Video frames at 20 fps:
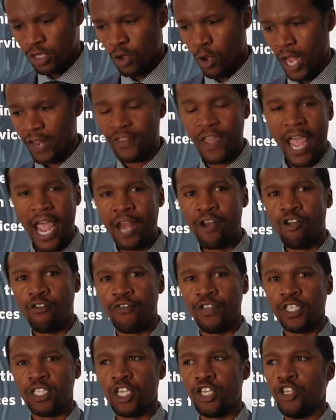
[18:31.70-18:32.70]
at the end of
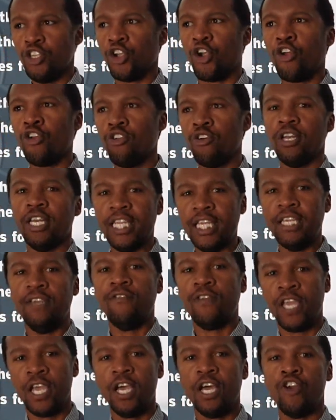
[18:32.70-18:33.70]
this, you're going to
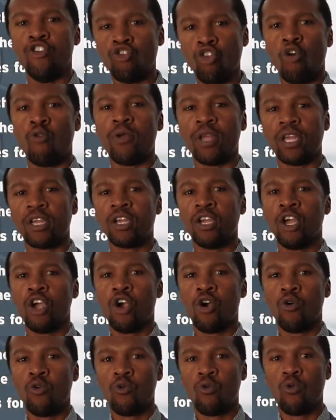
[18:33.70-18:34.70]
leave here knowing
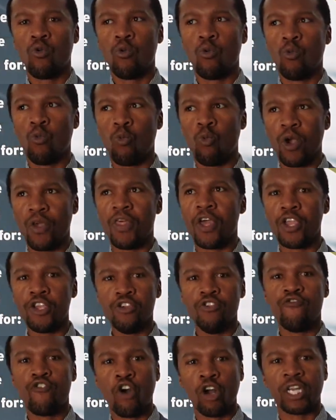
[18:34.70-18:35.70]
whether
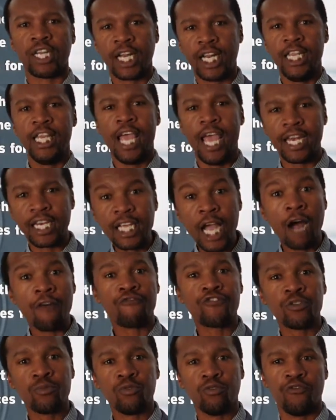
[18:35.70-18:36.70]
you've got clear and
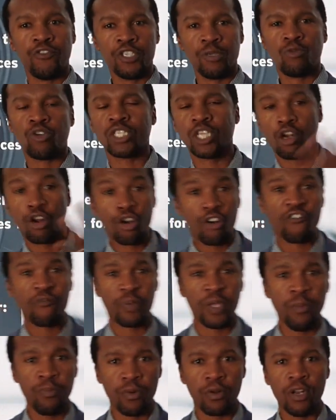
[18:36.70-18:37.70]
comfortable vision, because a lot of
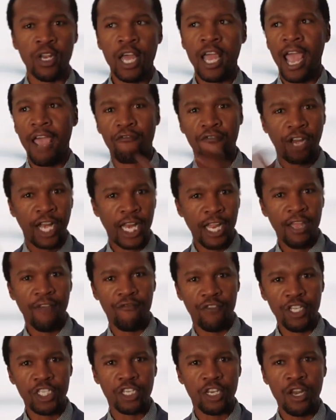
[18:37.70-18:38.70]
people have clear
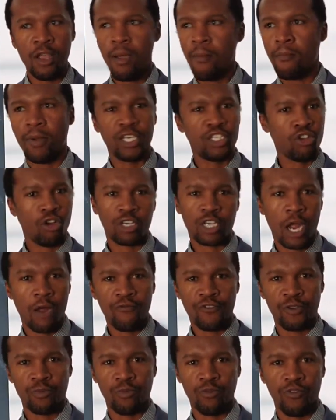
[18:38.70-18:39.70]
vision but not
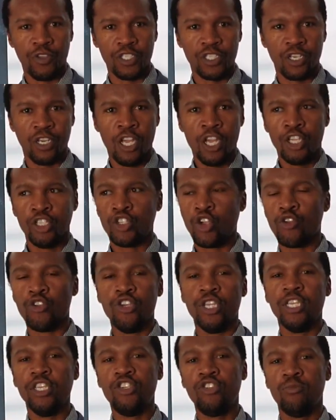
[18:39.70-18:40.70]
comfortable vision. So you
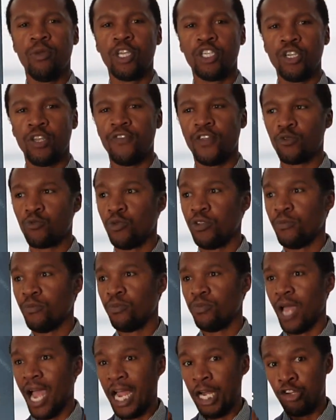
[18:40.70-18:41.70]
need to make sure that we're
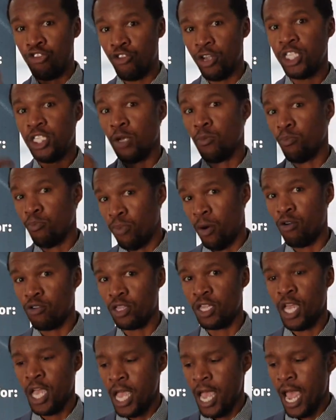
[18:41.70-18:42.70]
addressing
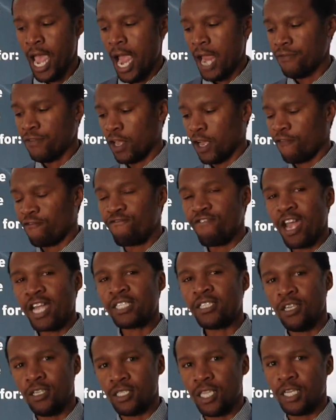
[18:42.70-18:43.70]
both, and the
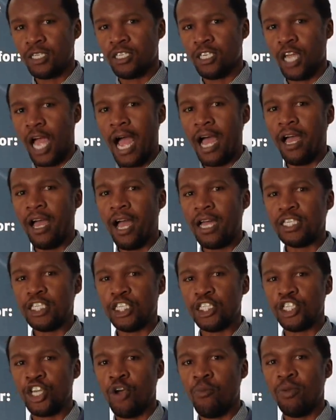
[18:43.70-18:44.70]
factors that
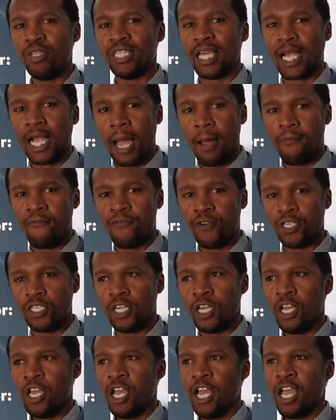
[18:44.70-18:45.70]
determine the comfort
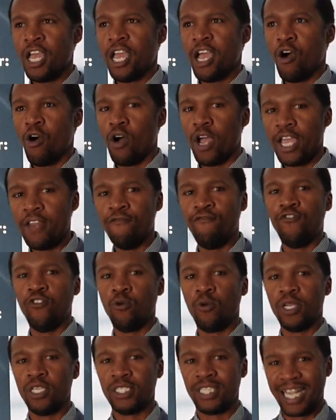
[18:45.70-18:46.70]

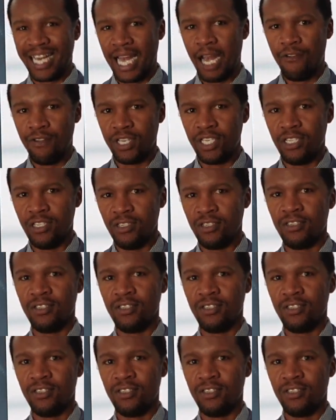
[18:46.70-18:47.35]
influence the clarity.